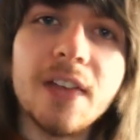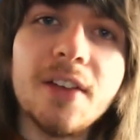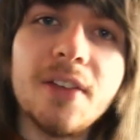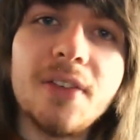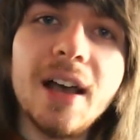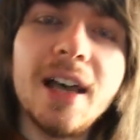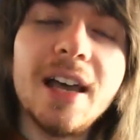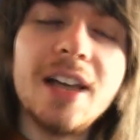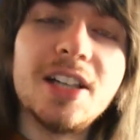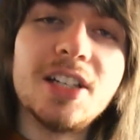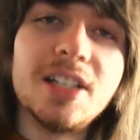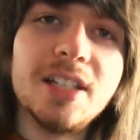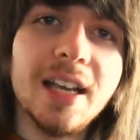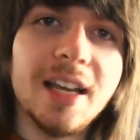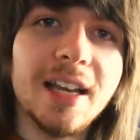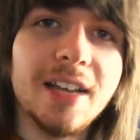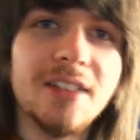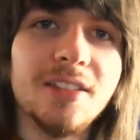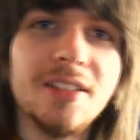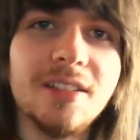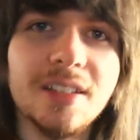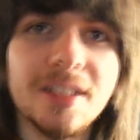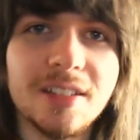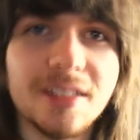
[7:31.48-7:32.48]
that have actually
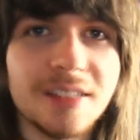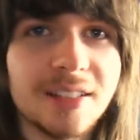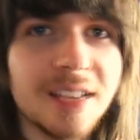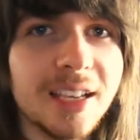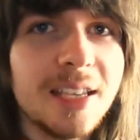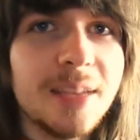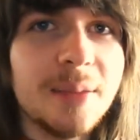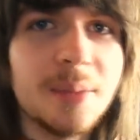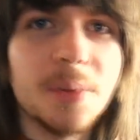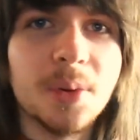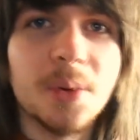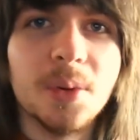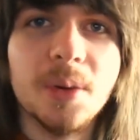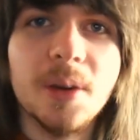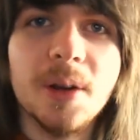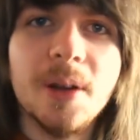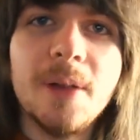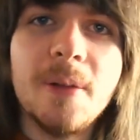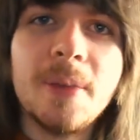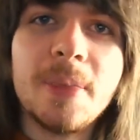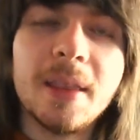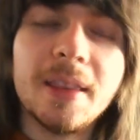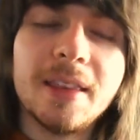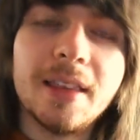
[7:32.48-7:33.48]
had to disable
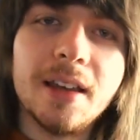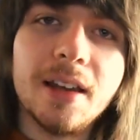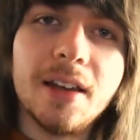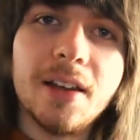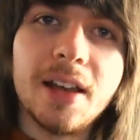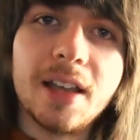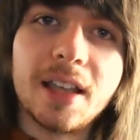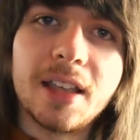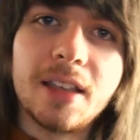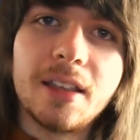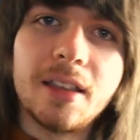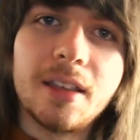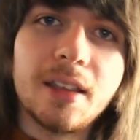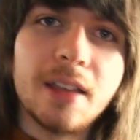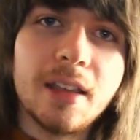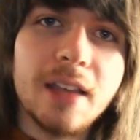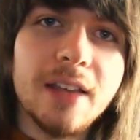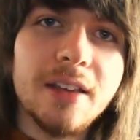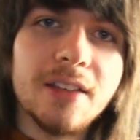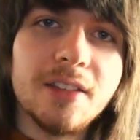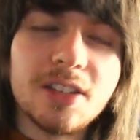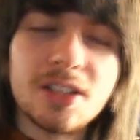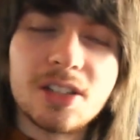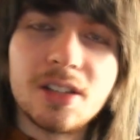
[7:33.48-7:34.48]
the like
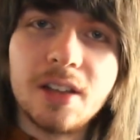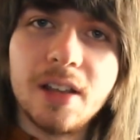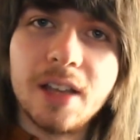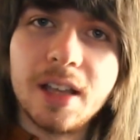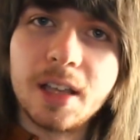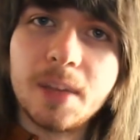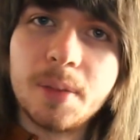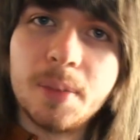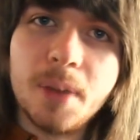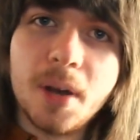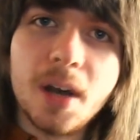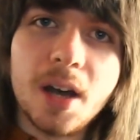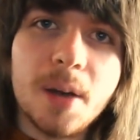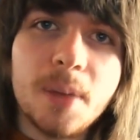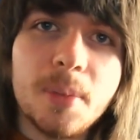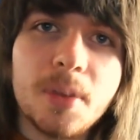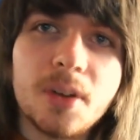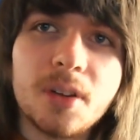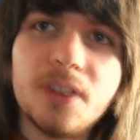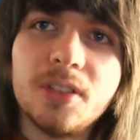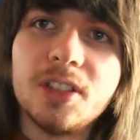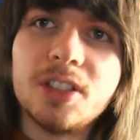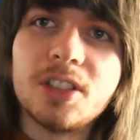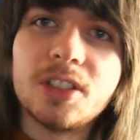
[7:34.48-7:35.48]
and dislike bar,
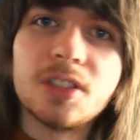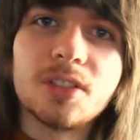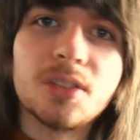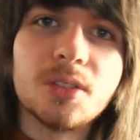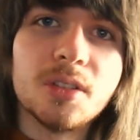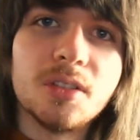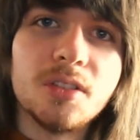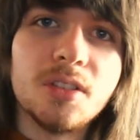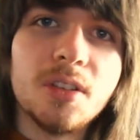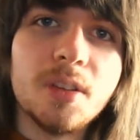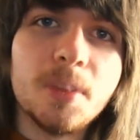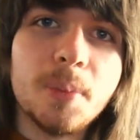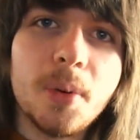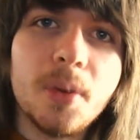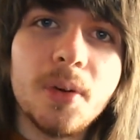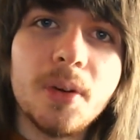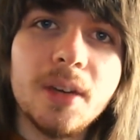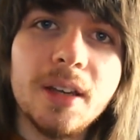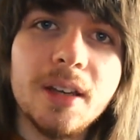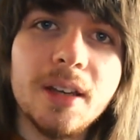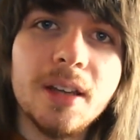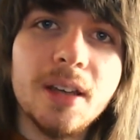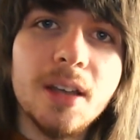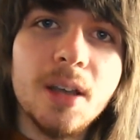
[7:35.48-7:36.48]
because it just got to the
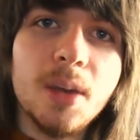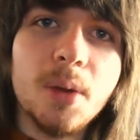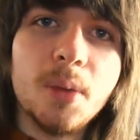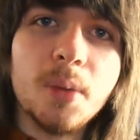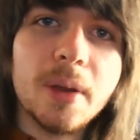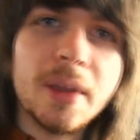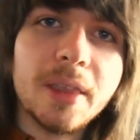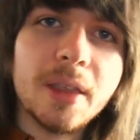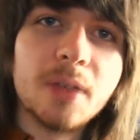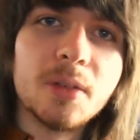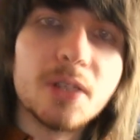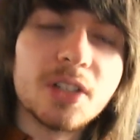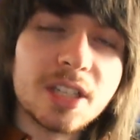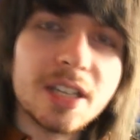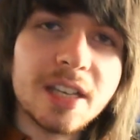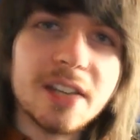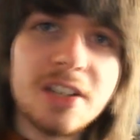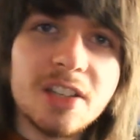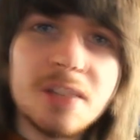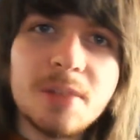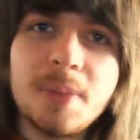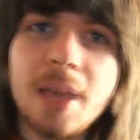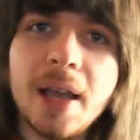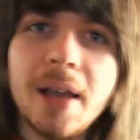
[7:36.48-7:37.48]
point where they were just
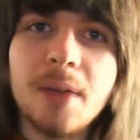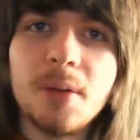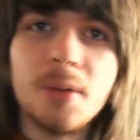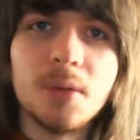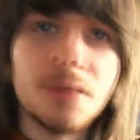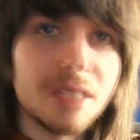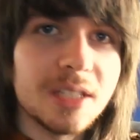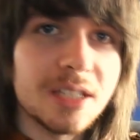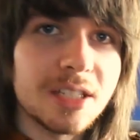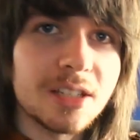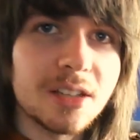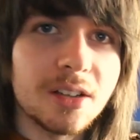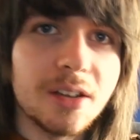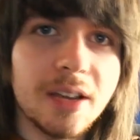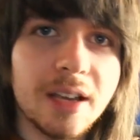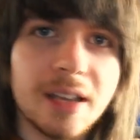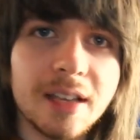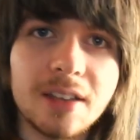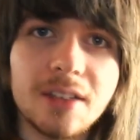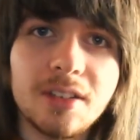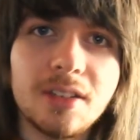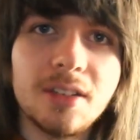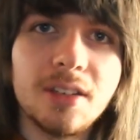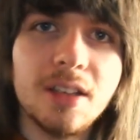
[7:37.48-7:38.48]
getting spammed with
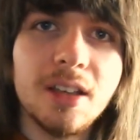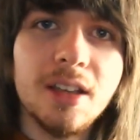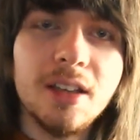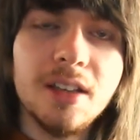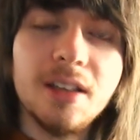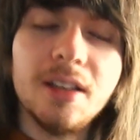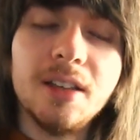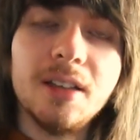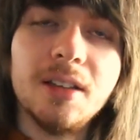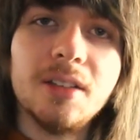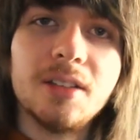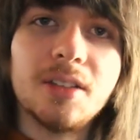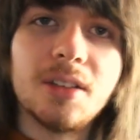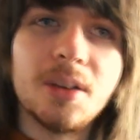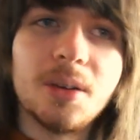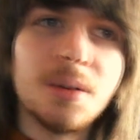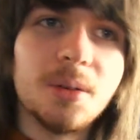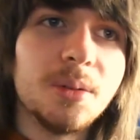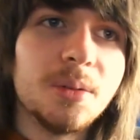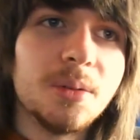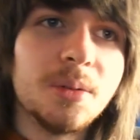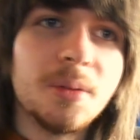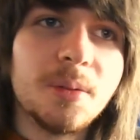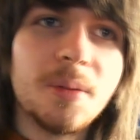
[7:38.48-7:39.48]
dislikes.
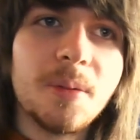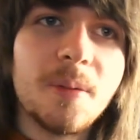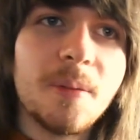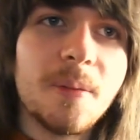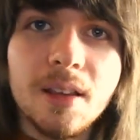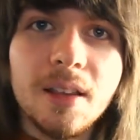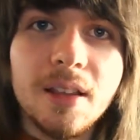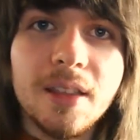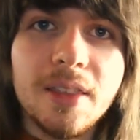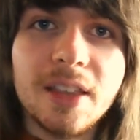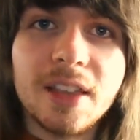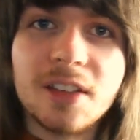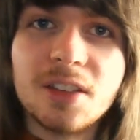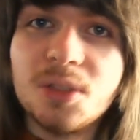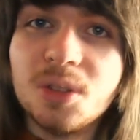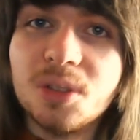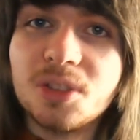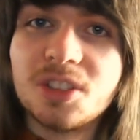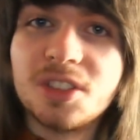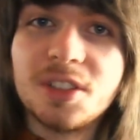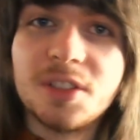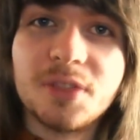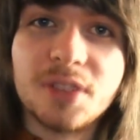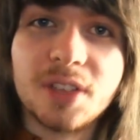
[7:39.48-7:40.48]
So that's
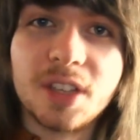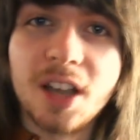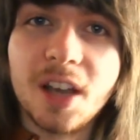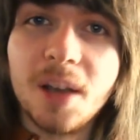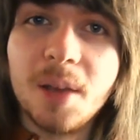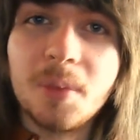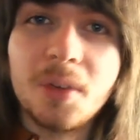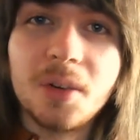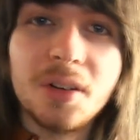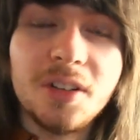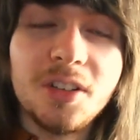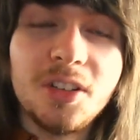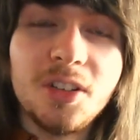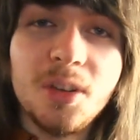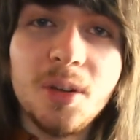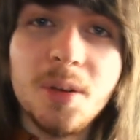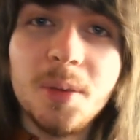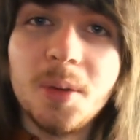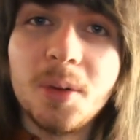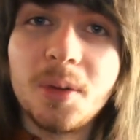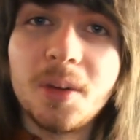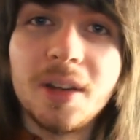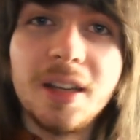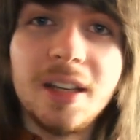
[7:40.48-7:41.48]
not something I'm going to do.
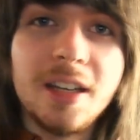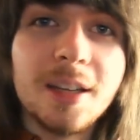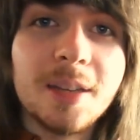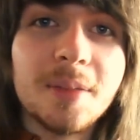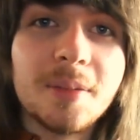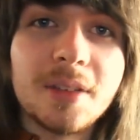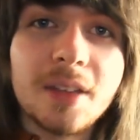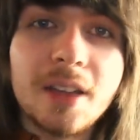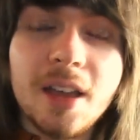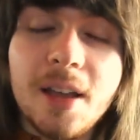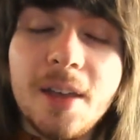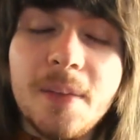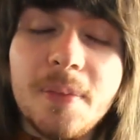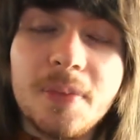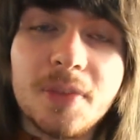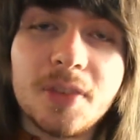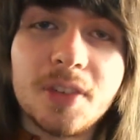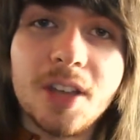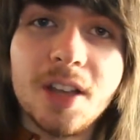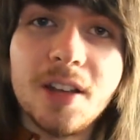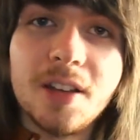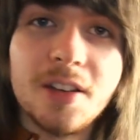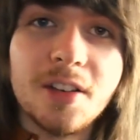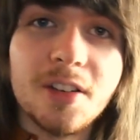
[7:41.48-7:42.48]
I'm not going to end up
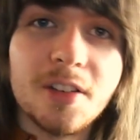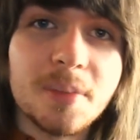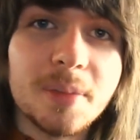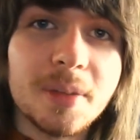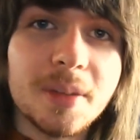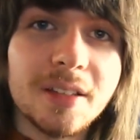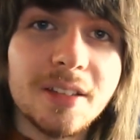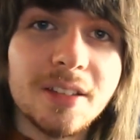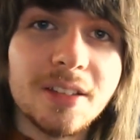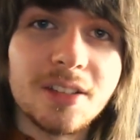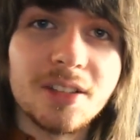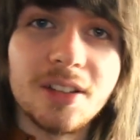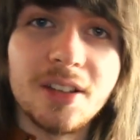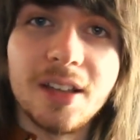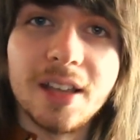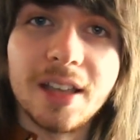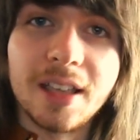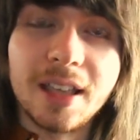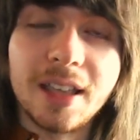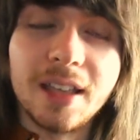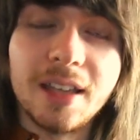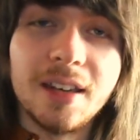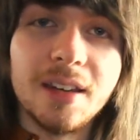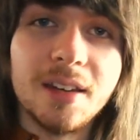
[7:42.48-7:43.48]
turning off my
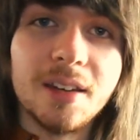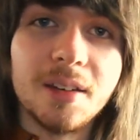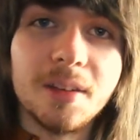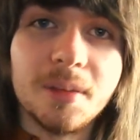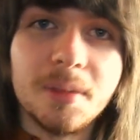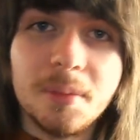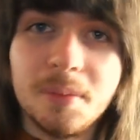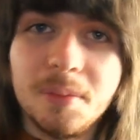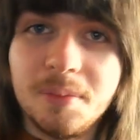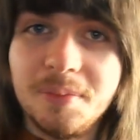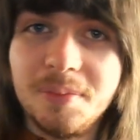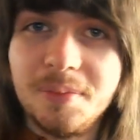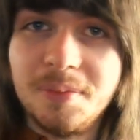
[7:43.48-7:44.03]
dislike and